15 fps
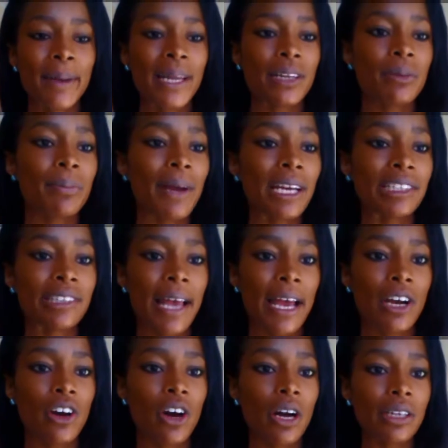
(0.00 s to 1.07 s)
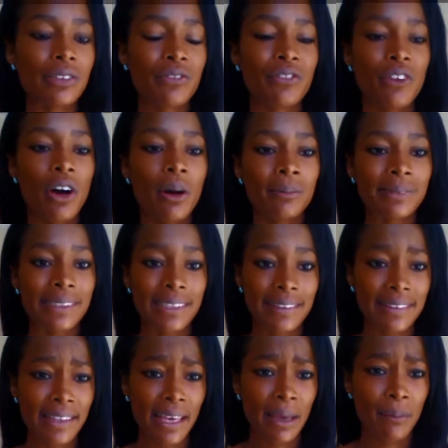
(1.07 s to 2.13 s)
paddle brush I got from
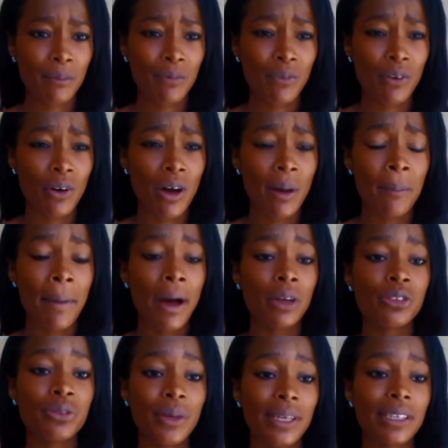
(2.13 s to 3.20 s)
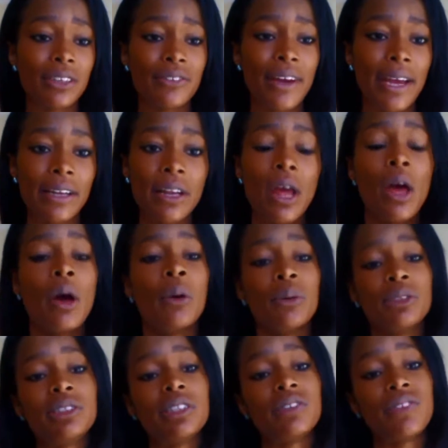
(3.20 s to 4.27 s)
Dis-Chem for about 20 rand,
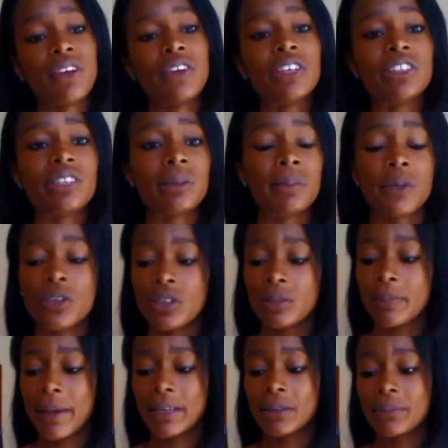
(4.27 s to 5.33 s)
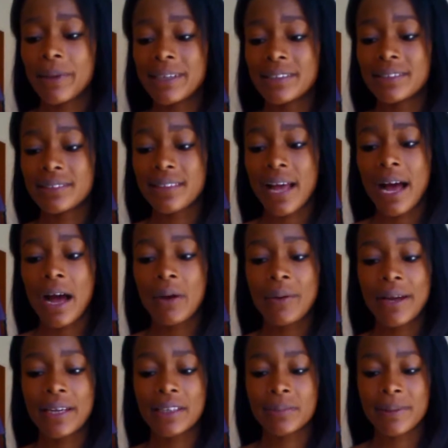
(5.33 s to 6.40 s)
which is very cheap because paddle brushes are
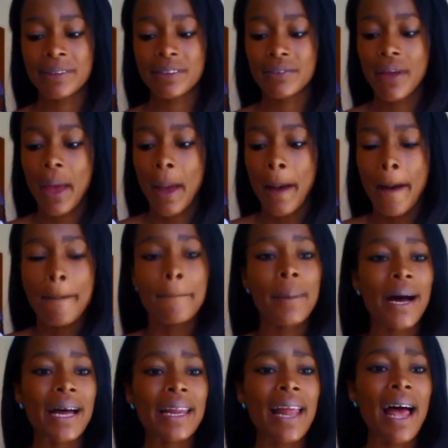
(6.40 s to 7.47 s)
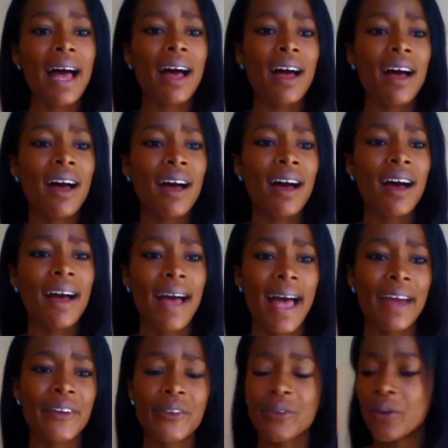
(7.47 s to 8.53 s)
quite expensive. But
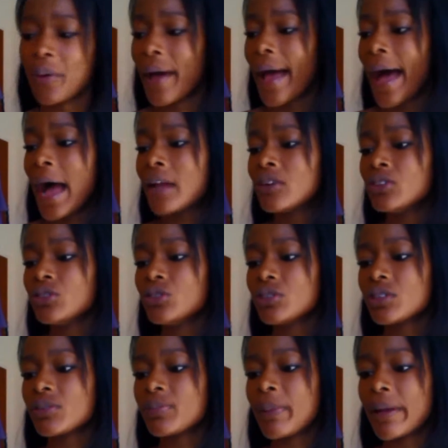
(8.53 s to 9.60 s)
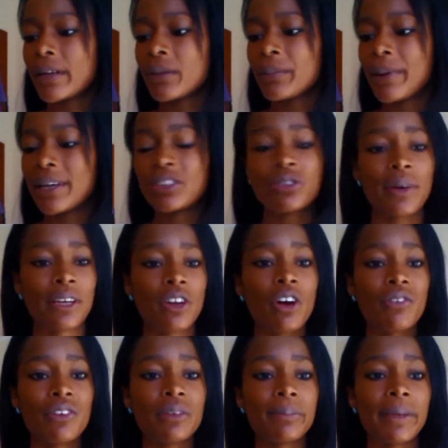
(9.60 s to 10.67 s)
I don't know, I don't use this paddle brush quite
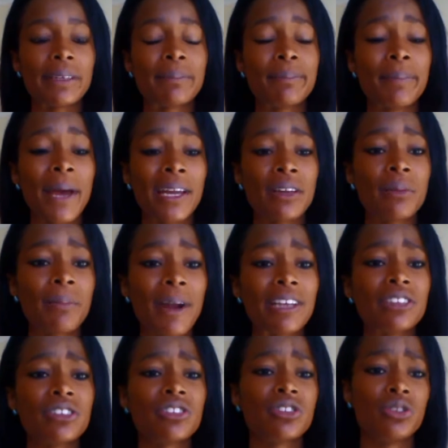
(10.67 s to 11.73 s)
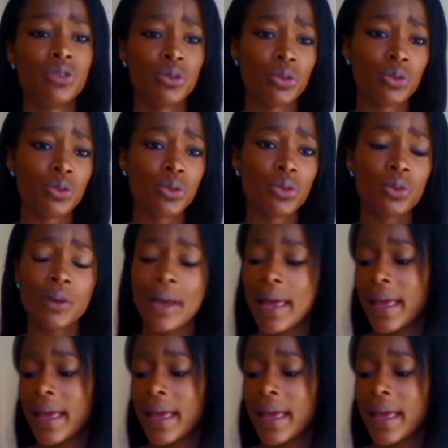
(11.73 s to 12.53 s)
often, but paddle brushes do